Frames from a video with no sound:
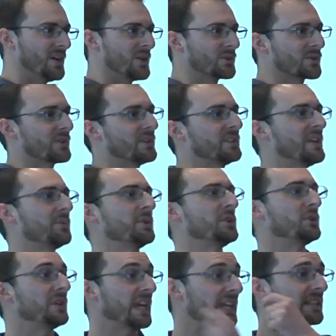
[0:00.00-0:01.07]
so that then when
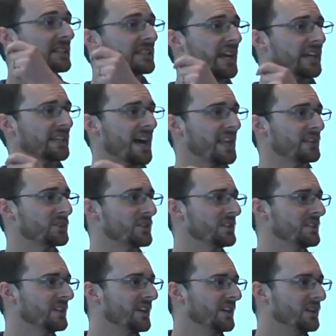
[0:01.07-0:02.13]
you get the
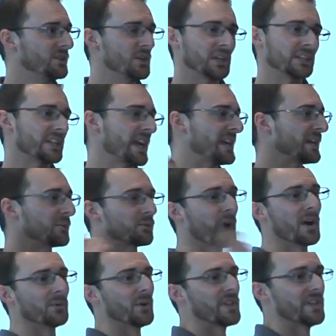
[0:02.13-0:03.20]
technology, you can take it and
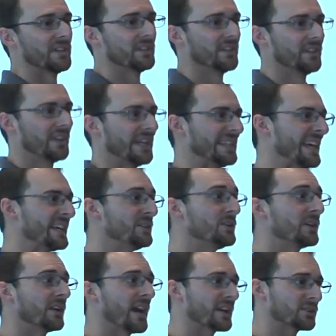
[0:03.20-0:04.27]
run with it. And then
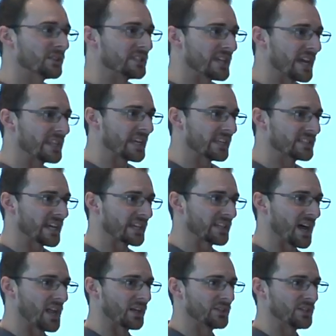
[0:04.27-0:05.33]
you can actually take that
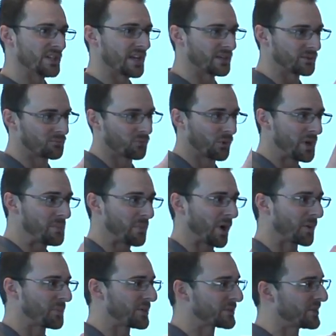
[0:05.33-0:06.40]
technology and
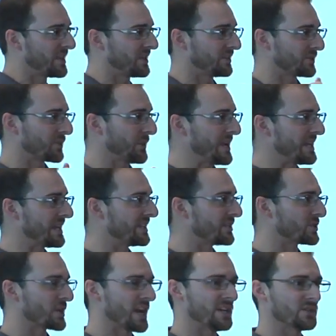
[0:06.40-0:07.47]
repurpose it and tweak it
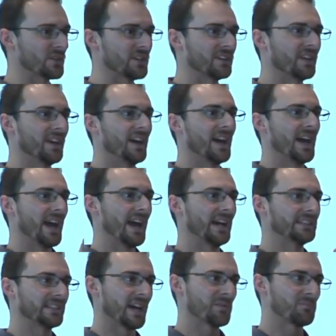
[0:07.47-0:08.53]
and change it,
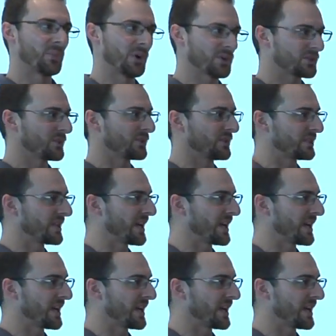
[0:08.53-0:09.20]
and that pushes the